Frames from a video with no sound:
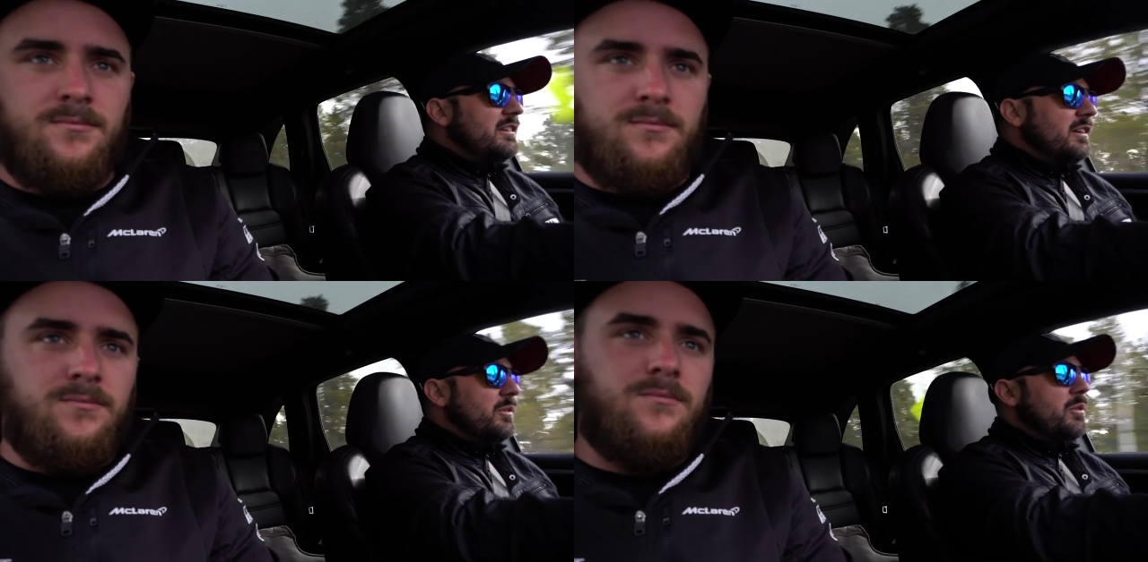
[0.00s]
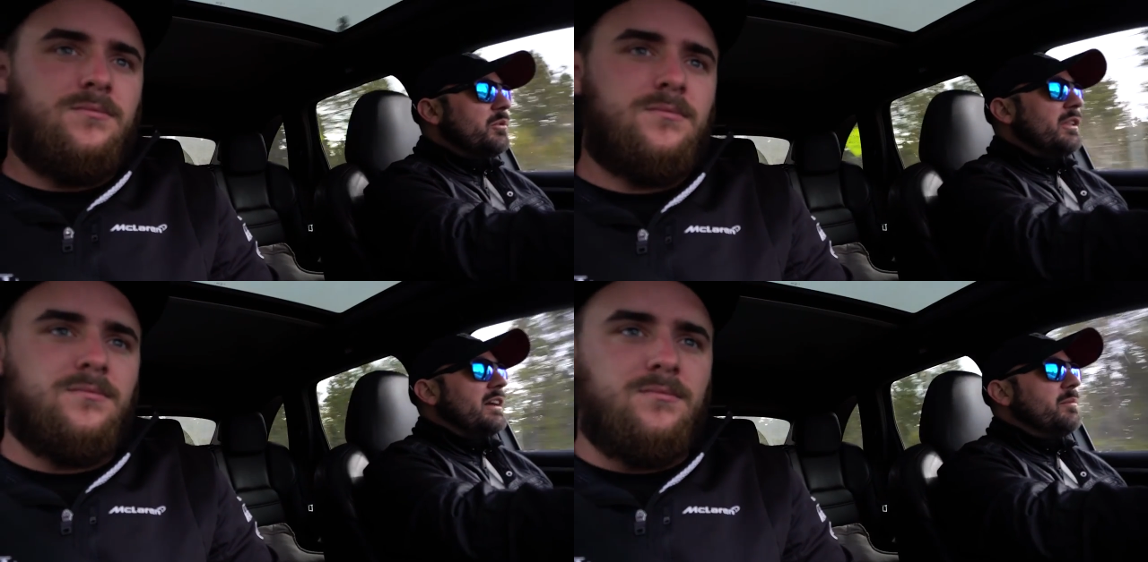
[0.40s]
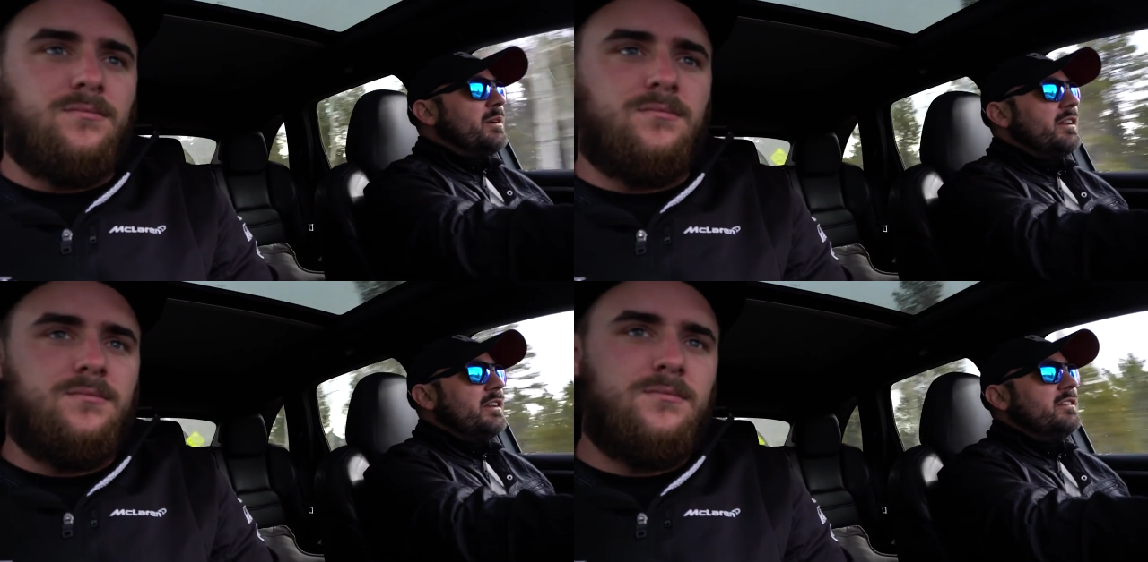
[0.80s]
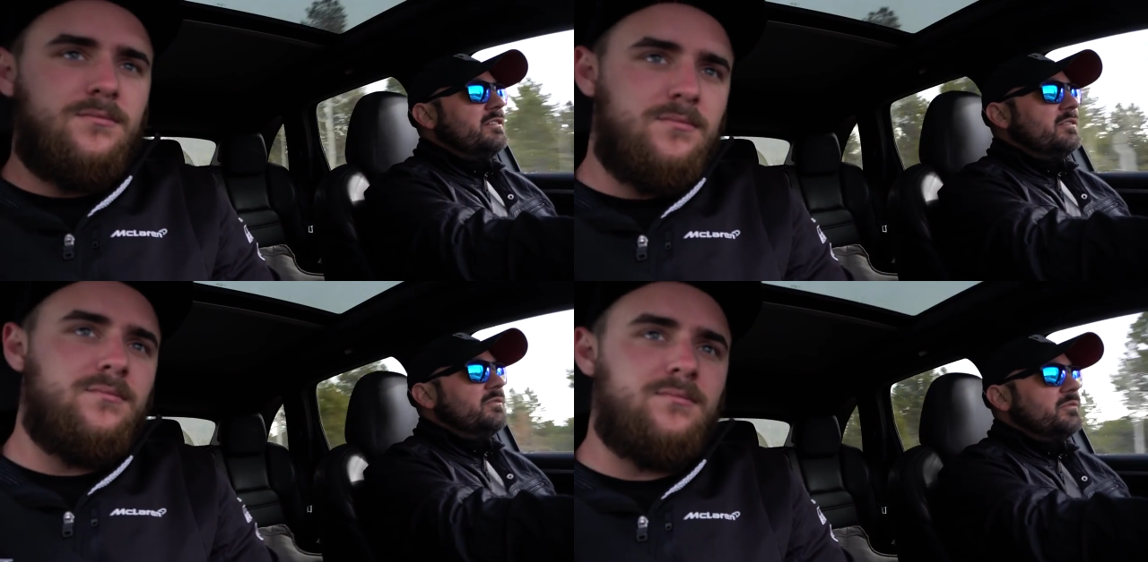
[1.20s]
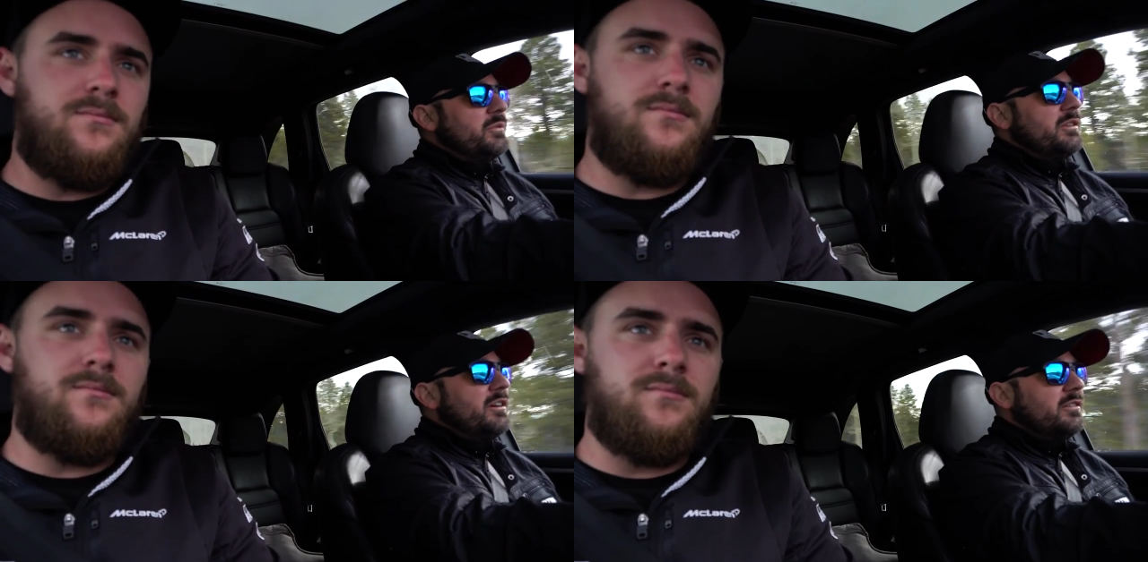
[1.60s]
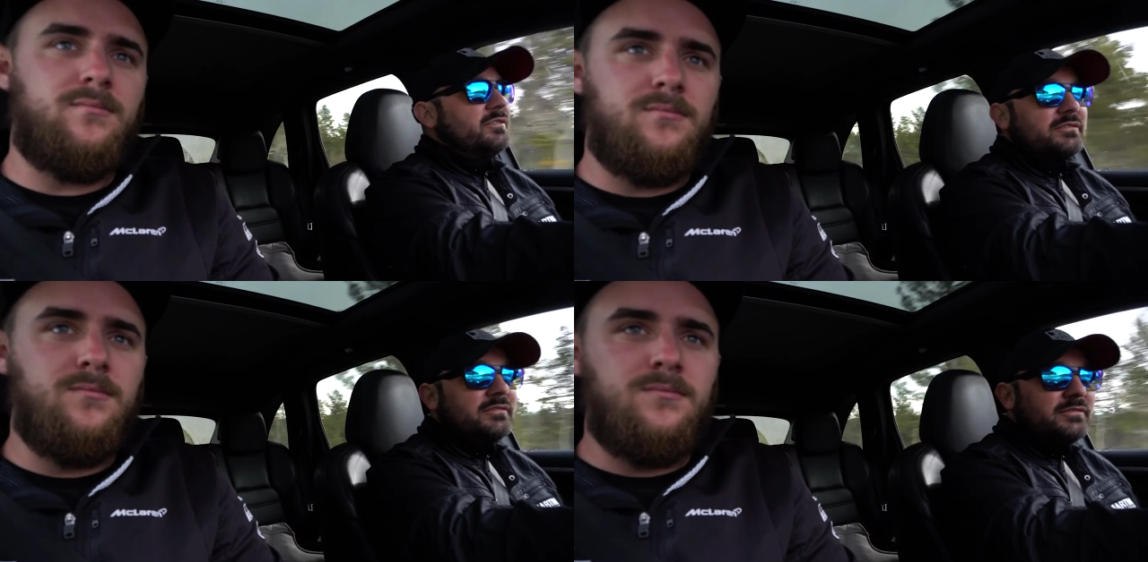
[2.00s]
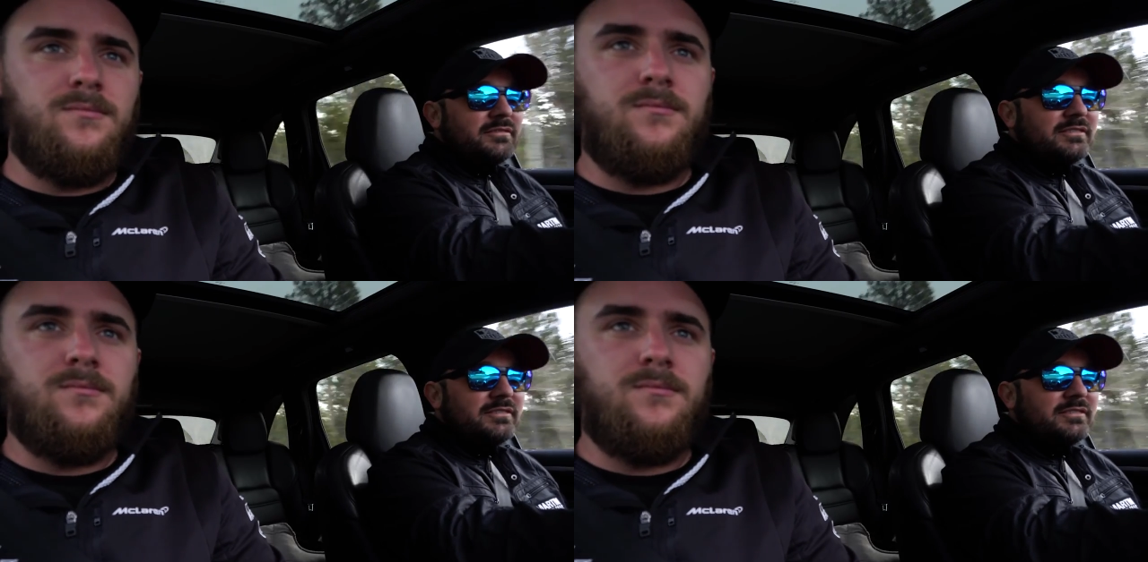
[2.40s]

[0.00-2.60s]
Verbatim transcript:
Speaker 1: you know, what we like about it and we don't, and